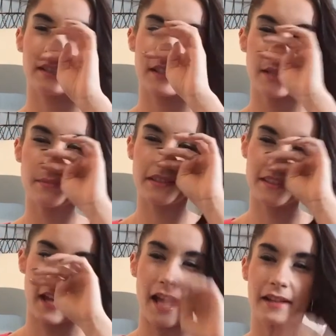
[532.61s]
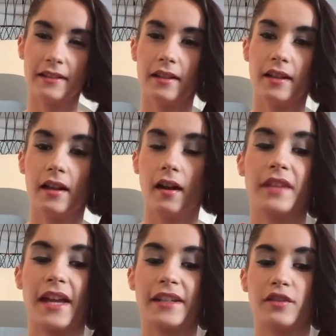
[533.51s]
deep inside,
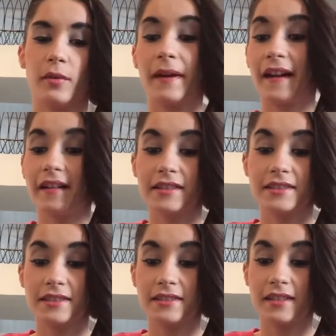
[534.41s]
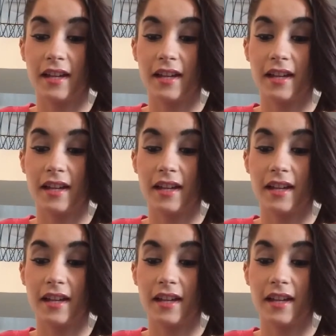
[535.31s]
like, you know, parents,